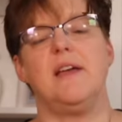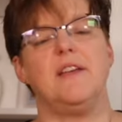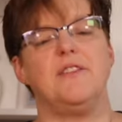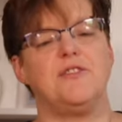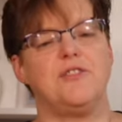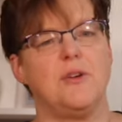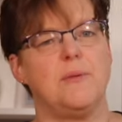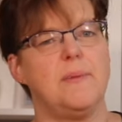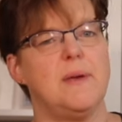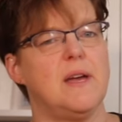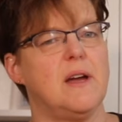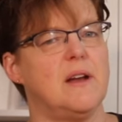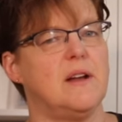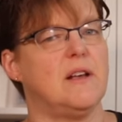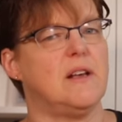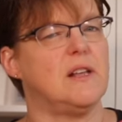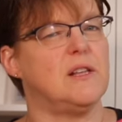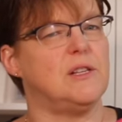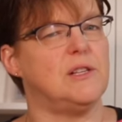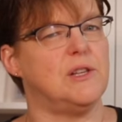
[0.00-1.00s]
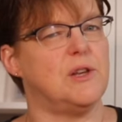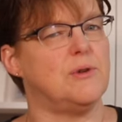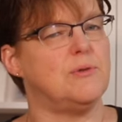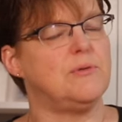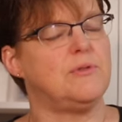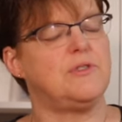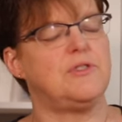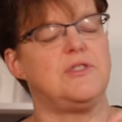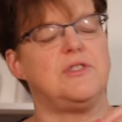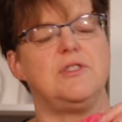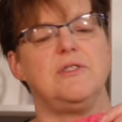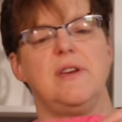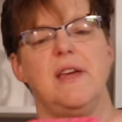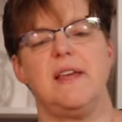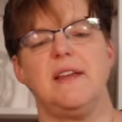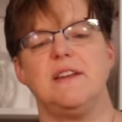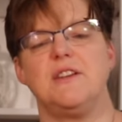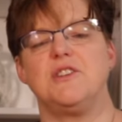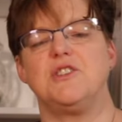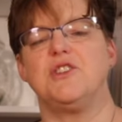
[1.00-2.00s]
It's going to be kind of close to
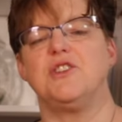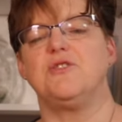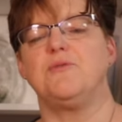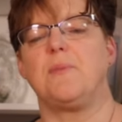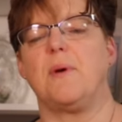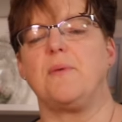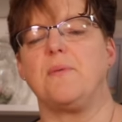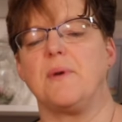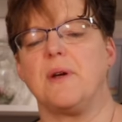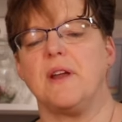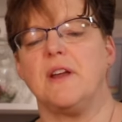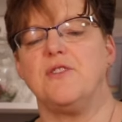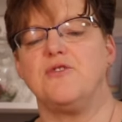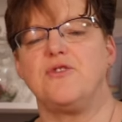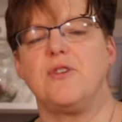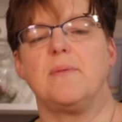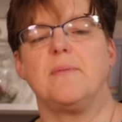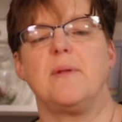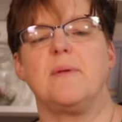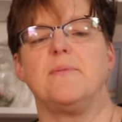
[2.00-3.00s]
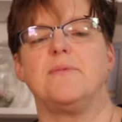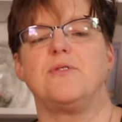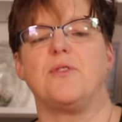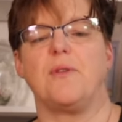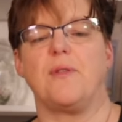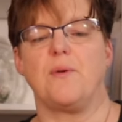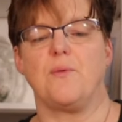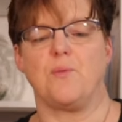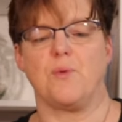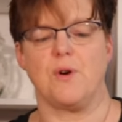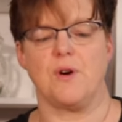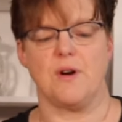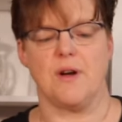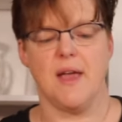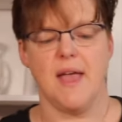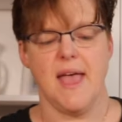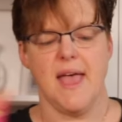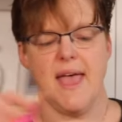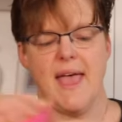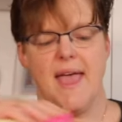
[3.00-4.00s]
8 inches, but we're going to trim them so that we're
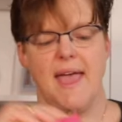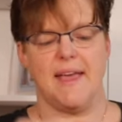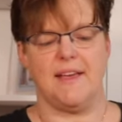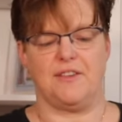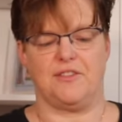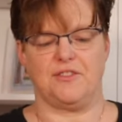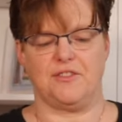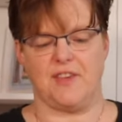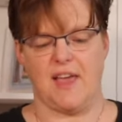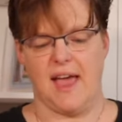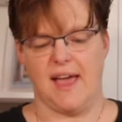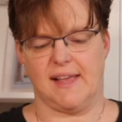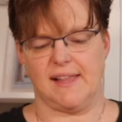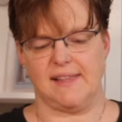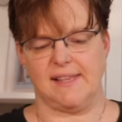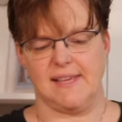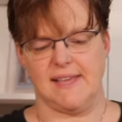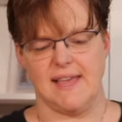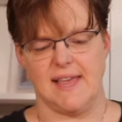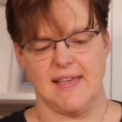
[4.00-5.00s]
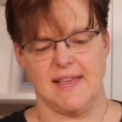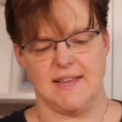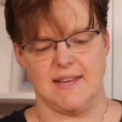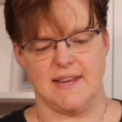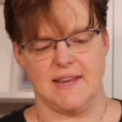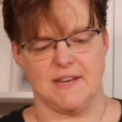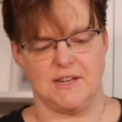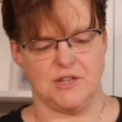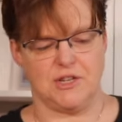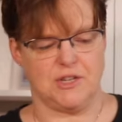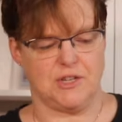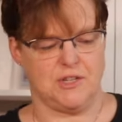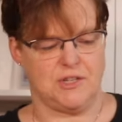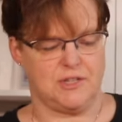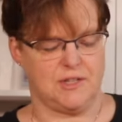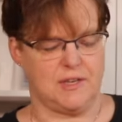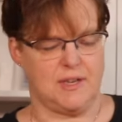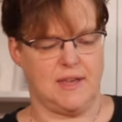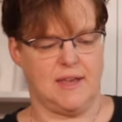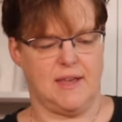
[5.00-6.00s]
exactly 8 inches.